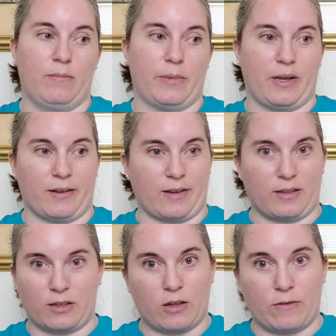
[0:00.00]
because I
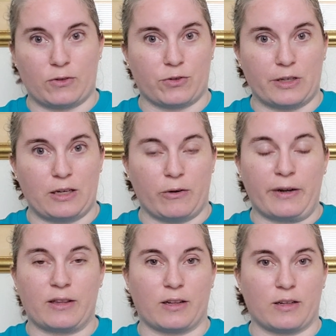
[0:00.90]
still have a streak
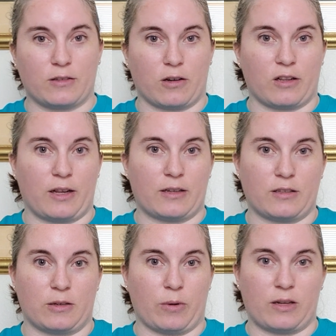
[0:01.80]
going that I started last
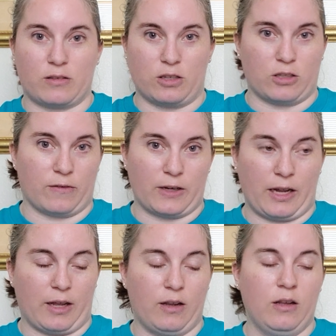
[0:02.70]
year where I stitched every
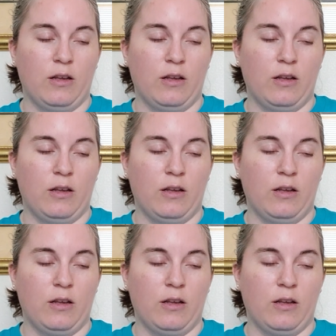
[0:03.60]
day.